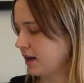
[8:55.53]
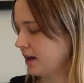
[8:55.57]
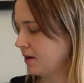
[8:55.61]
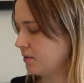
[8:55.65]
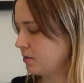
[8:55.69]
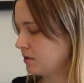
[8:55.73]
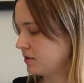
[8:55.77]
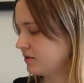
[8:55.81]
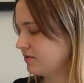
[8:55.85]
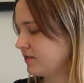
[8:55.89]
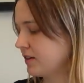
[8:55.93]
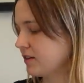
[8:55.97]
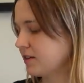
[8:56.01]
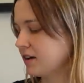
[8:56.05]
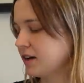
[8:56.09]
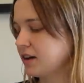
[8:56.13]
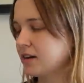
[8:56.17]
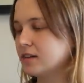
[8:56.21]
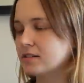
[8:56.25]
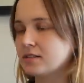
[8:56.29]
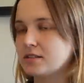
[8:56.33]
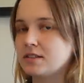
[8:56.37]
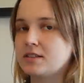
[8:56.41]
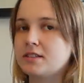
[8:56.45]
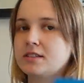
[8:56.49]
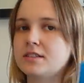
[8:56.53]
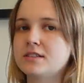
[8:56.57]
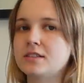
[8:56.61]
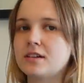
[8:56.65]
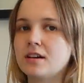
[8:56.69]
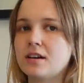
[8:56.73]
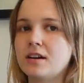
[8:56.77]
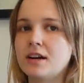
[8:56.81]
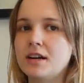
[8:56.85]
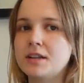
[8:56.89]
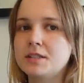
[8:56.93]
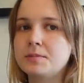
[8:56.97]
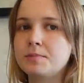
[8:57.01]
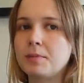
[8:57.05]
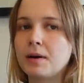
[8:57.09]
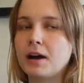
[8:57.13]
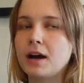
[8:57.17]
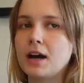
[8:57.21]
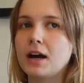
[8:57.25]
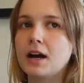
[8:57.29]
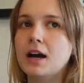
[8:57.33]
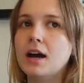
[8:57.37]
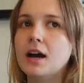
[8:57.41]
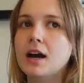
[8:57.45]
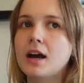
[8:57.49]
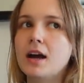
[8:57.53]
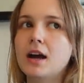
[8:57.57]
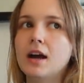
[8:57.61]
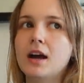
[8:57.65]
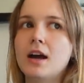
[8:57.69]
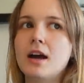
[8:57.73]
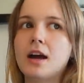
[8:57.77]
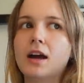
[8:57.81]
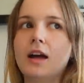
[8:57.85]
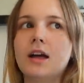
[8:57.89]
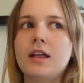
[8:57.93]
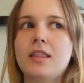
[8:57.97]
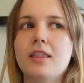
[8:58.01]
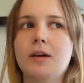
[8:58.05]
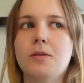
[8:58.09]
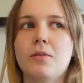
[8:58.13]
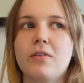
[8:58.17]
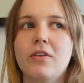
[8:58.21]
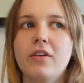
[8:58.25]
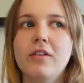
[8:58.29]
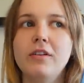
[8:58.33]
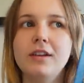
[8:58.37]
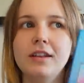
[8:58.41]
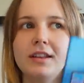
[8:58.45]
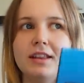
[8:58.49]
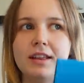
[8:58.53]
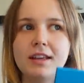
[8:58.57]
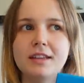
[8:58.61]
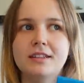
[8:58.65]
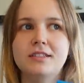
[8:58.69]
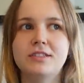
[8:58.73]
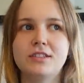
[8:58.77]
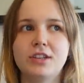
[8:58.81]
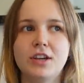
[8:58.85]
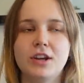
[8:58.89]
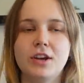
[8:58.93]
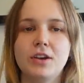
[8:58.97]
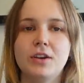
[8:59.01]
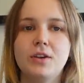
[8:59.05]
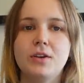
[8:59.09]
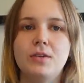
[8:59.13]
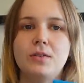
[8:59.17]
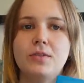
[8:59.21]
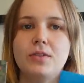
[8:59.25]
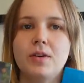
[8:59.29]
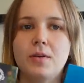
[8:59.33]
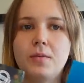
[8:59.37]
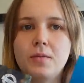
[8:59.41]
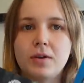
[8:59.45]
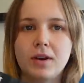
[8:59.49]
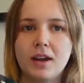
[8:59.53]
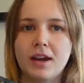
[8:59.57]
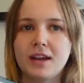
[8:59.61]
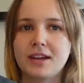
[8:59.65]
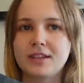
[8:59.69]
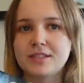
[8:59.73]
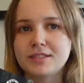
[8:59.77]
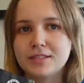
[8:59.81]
It was very hard to decide, but there were only these two that were like